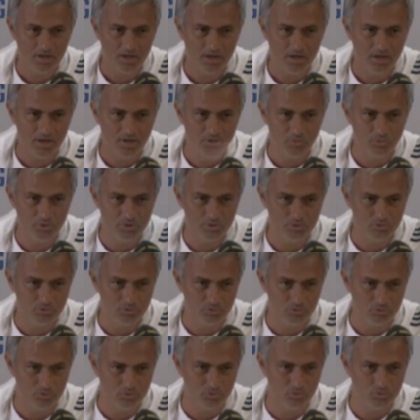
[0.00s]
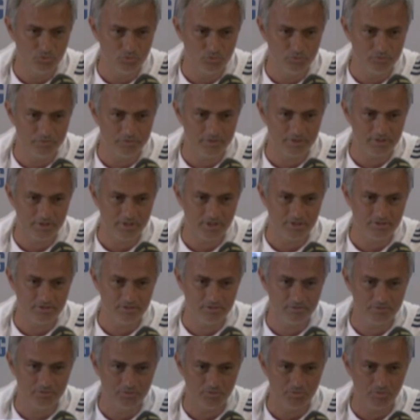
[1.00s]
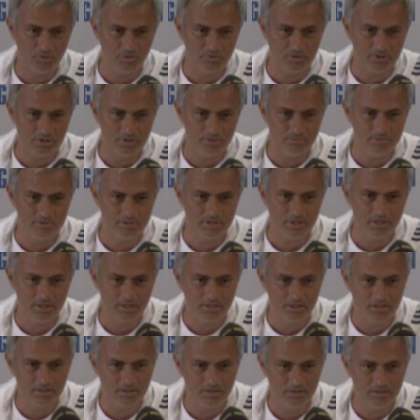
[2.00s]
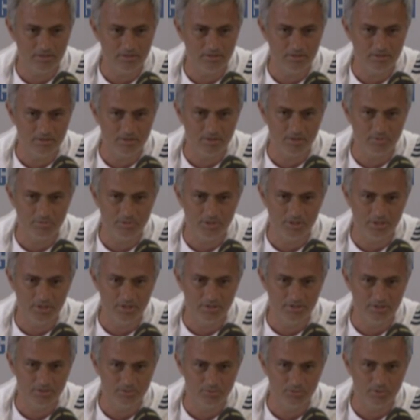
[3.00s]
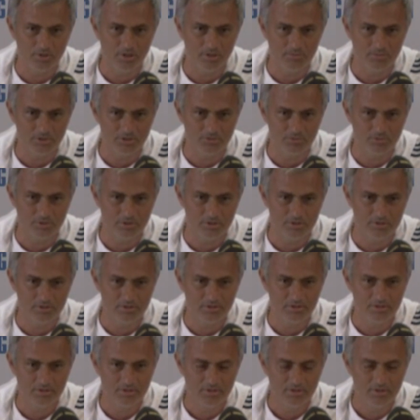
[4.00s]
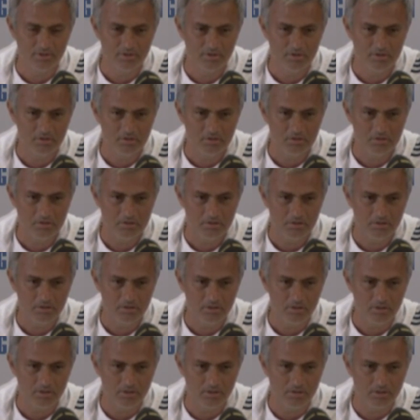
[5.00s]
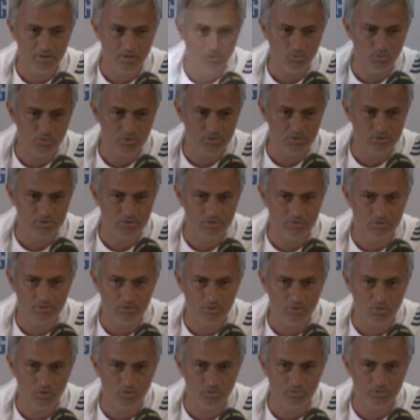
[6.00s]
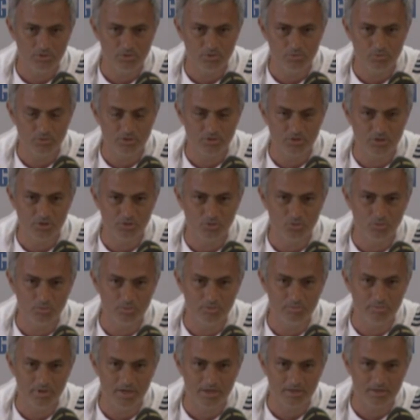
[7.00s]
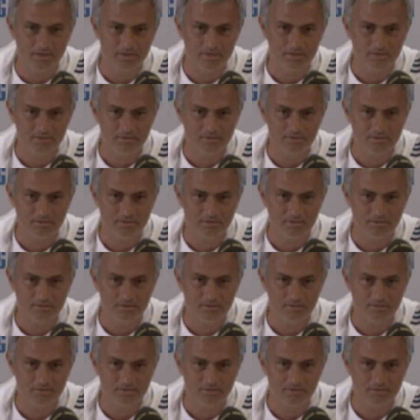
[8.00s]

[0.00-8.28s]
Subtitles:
I went to two fantastic football clubs like Inter Milan and Real Madrid. And I was always wishing to be back.